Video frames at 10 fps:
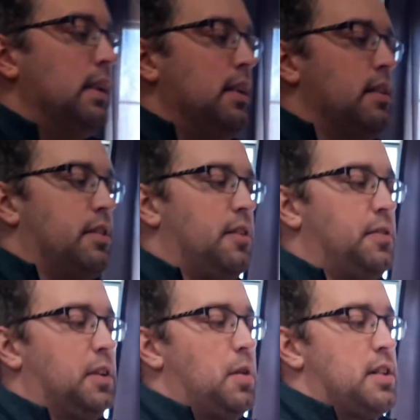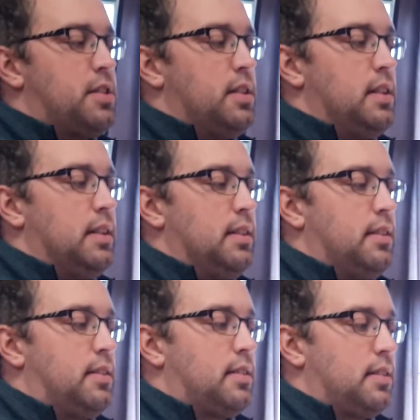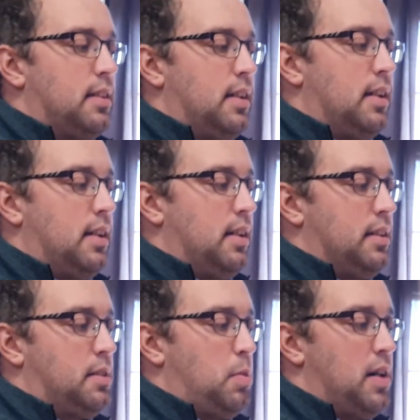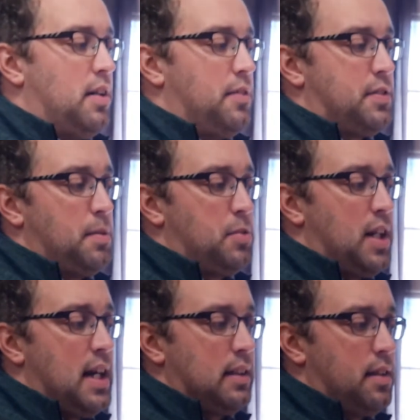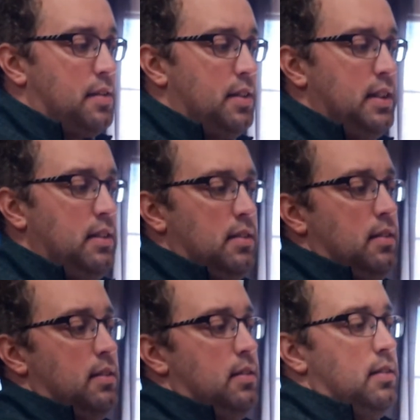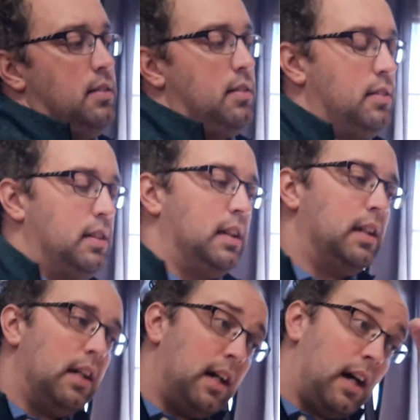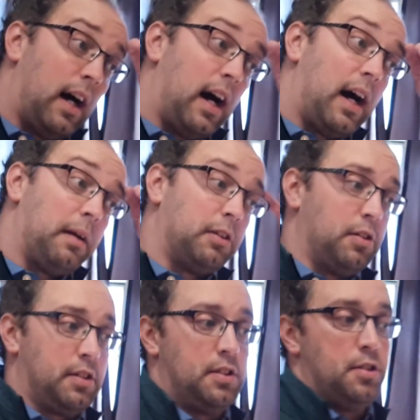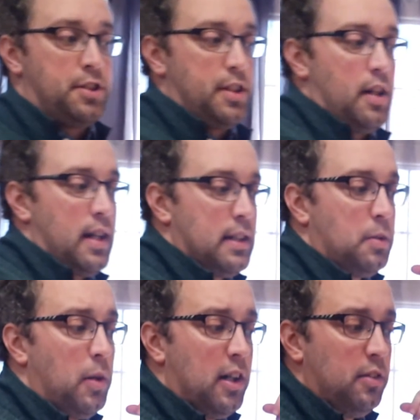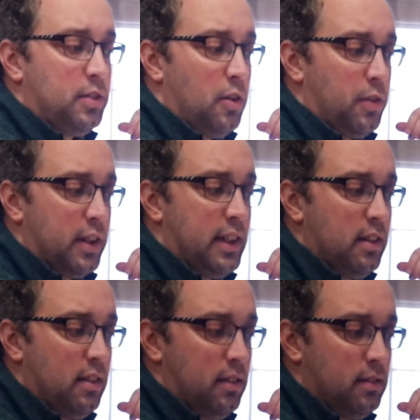So if your question is 12 subtract 3, I'm going to start at 12 over here,